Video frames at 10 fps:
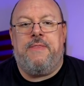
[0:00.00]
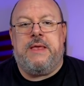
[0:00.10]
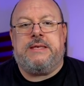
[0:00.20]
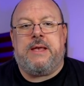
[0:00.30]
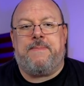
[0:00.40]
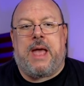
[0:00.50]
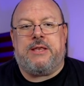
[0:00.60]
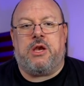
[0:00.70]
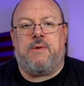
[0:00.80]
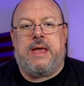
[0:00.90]
This
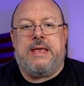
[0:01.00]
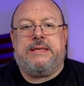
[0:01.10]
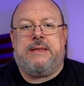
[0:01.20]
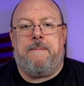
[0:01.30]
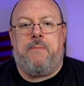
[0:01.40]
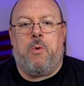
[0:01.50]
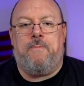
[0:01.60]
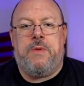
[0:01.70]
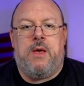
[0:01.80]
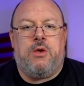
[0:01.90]
subcategory is simple.
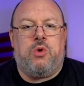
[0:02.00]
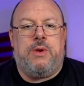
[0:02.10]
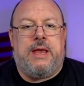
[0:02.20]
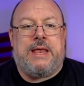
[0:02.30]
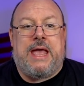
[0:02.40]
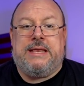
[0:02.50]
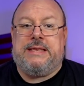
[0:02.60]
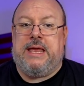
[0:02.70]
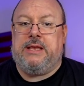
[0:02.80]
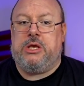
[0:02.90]
You'll need a
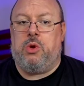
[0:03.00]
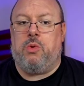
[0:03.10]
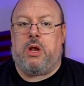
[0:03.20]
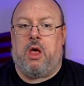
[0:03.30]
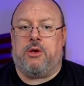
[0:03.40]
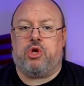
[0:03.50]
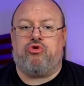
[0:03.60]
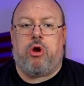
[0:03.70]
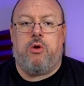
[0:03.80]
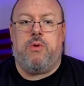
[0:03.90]
C two class
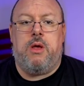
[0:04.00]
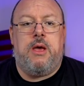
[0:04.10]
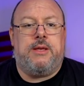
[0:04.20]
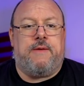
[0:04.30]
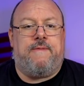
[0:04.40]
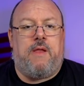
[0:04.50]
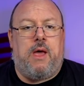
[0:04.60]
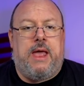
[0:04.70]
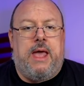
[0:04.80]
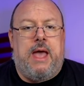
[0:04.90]
drone to
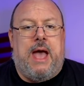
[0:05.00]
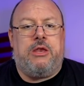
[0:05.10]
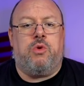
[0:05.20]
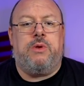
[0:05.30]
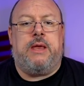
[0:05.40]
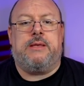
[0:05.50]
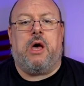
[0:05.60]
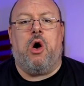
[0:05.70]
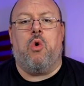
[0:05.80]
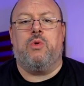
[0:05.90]
fly here, and you'll need to
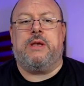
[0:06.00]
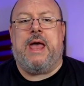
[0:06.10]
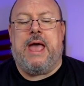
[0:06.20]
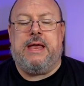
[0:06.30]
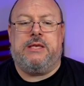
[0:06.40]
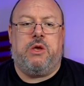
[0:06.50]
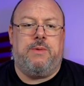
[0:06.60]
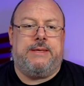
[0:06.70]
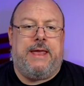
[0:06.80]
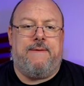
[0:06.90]
hold an A two
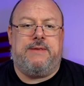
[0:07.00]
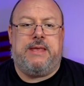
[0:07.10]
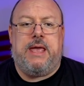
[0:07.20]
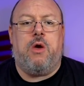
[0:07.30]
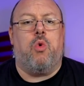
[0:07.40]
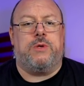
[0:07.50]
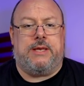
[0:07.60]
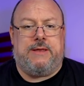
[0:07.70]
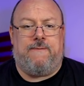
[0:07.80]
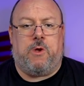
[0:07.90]
C of C or
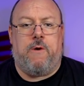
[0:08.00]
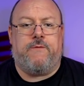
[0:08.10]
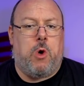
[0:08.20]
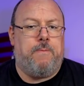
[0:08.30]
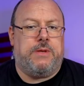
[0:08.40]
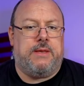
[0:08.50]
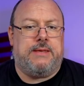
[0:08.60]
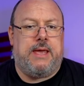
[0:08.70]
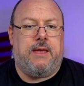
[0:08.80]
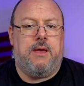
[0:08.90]
Certificate of
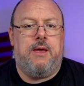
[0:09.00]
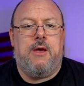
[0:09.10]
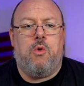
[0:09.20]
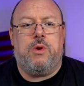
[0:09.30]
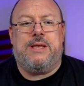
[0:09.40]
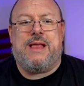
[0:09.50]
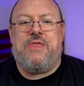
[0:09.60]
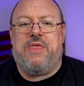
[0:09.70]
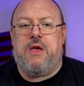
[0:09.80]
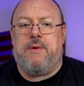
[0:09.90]
Competency. which is a
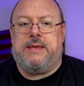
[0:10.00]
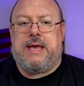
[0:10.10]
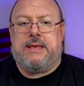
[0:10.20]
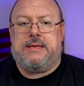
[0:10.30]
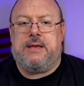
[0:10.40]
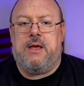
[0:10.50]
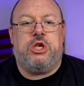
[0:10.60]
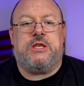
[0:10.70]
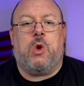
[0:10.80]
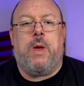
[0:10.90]
theory test.
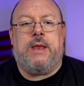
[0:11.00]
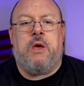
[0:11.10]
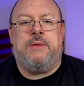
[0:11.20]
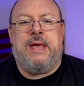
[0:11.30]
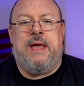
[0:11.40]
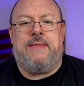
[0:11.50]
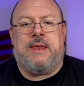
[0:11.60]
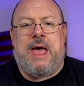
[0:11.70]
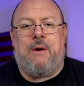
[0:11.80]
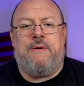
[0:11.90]
Just a quick note here
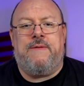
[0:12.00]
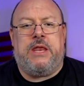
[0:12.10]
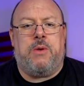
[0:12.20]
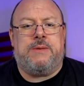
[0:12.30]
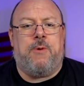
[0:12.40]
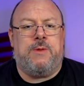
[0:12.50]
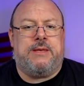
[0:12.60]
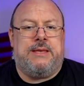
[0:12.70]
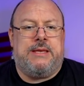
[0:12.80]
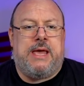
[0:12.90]
that our video
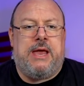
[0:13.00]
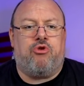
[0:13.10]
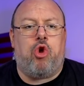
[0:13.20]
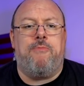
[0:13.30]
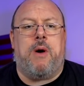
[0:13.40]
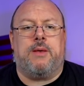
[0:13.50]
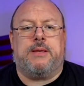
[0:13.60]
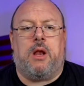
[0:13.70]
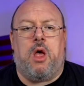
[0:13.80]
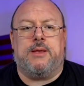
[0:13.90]
sponsor today, Drone
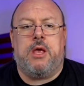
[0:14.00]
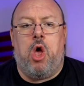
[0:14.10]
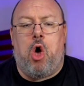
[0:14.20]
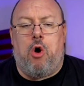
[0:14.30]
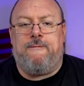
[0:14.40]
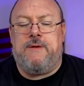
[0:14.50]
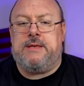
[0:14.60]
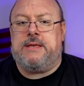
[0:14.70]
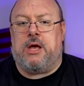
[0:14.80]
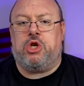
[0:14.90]
Masterclass,
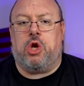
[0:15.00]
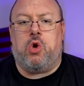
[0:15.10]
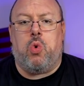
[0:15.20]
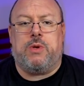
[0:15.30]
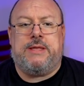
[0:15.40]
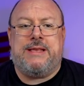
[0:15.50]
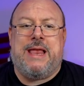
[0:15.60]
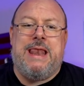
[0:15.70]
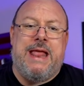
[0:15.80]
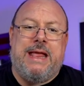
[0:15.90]
offers such a course. There's
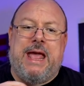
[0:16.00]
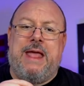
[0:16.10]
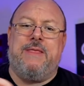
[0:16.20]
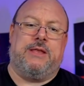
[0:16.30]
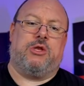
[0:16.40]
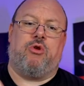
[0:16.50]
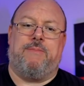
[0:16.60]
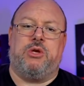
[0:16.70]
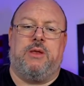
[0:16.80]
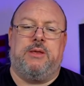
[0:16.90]
a link in the
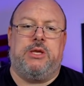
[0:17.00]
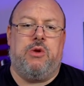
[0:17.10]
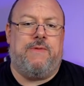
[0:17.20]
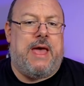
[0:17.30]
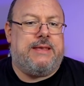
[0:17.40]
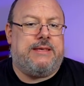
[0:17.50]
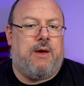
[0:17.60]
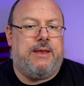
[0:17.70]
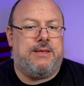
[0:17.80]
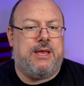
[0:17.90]
description to their
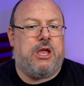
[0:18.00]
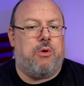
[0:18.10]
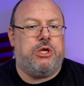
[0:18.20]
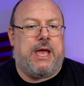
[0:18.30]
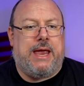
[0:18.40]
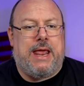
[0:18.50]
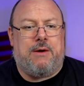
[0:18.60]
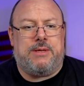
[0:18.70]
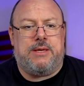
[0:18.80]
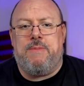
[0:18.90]
site, so go check it out.